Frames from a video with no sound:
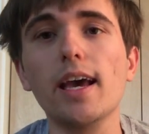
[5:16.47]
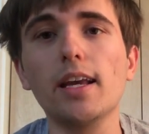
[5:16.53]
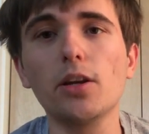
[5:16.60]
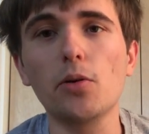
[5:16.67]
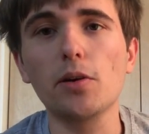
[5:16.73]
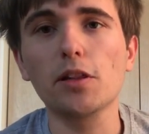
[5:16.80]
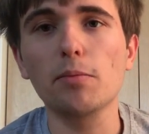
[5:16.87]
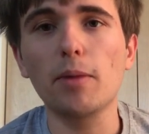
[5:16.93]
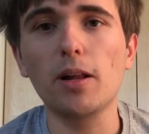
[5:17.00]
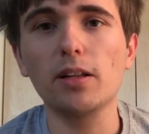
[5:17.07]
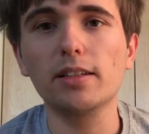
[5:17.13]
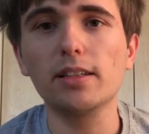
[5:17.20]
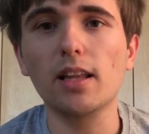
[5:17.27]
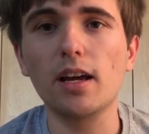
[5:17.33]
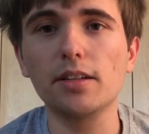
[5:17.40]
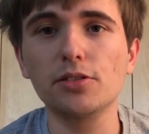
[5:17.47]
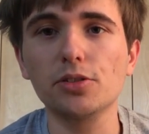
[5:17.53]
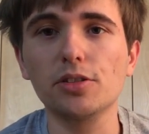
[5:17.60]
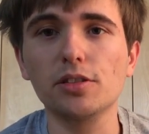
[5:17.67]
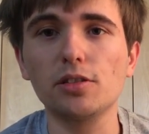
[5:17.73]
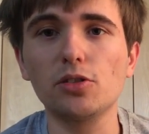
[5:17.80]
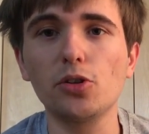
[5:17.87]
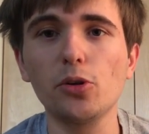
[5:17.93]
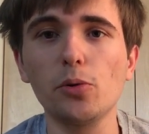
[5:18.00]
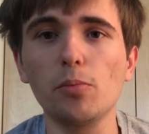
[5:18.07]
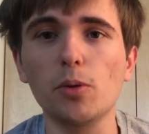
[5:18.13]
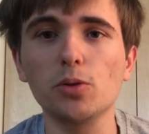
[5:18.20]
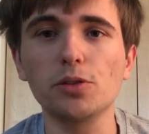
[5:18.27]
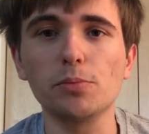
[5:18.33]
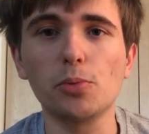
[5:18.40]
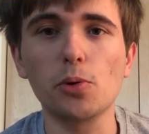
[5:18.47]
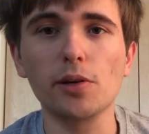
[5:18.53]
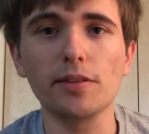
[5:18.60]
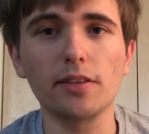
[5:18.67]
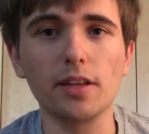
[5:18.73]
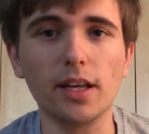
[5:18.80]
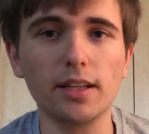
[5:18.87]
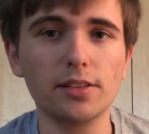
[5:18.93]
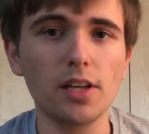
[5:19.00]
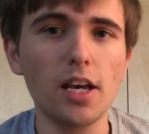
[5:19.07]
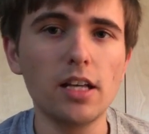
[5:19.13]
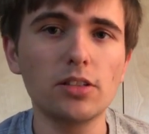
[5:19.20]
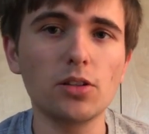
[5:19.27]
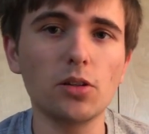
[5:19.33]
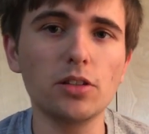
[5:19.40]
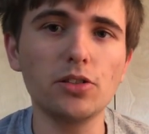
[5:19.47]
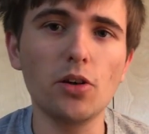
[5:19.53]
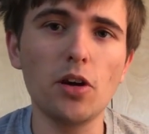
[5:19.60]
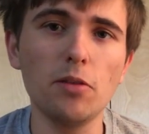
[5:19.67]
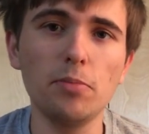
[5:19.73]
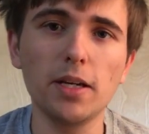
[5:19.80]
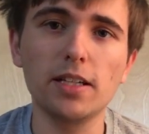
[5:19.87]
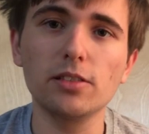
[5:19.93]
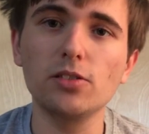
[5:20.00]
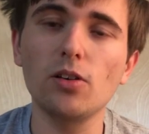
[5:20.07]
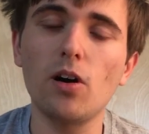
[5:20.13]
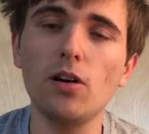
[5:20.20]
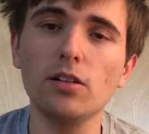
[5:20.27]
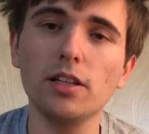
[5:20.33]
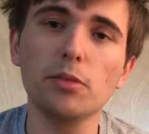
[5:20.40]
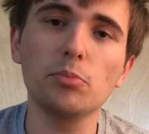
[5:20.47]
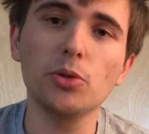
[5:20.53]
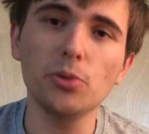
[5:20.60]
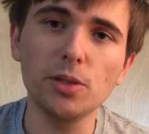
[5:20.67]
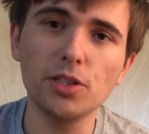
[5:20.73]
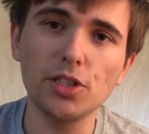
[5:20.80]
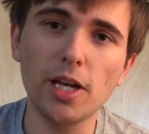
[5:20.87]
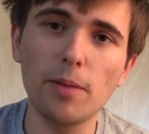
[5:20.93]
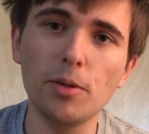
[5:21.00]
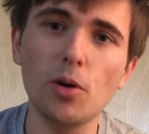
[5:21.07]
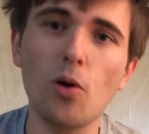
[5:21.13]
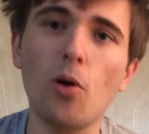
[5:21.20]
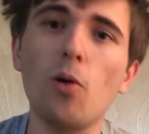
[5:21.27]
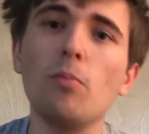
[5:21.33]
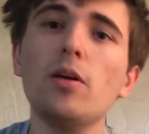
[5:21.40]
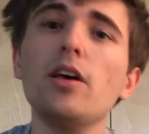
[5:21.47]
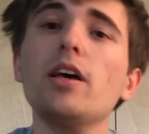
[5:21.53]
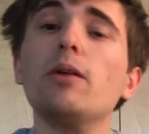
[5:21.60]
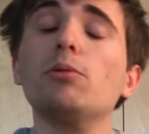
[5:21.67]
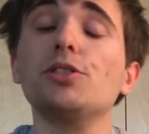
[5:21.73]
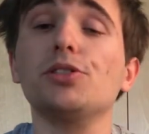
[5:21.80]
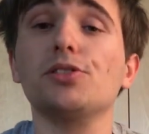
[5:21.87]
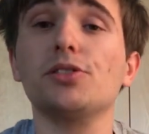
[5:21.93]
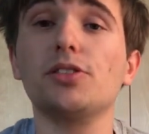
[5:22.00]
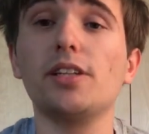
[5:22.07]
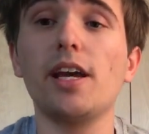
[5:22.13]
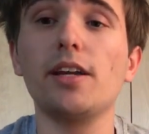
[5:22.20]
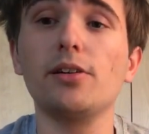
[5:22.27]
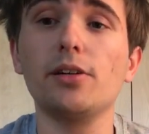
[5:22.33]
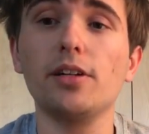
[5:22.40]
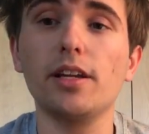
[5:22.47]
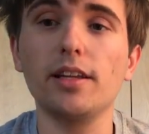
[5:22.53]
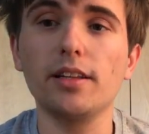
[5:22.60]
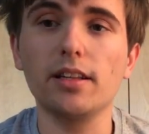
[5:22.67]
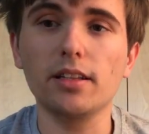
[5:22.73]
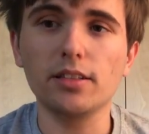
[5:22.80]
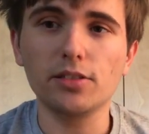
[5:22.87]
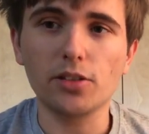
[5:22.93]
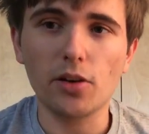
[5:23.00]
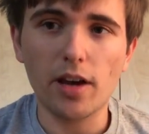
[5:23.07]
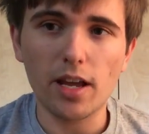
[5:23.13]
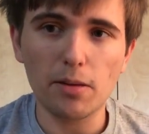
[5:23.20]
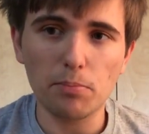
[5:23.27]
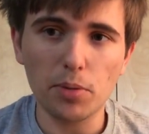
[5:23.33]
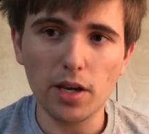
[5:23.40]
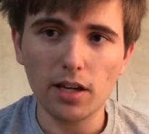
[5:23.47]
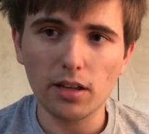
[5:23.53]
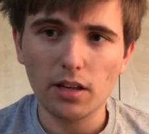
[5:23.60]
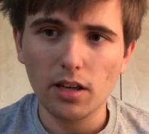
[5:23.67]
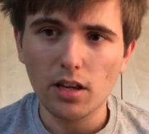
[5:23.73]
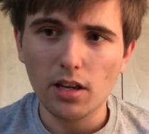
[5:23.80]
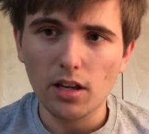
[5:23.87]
and knowing the melody lines are the two most important things. So let's go ahead and pick a song like Blueridge Cabin Home, which is a standard, and then let's go ahead and pick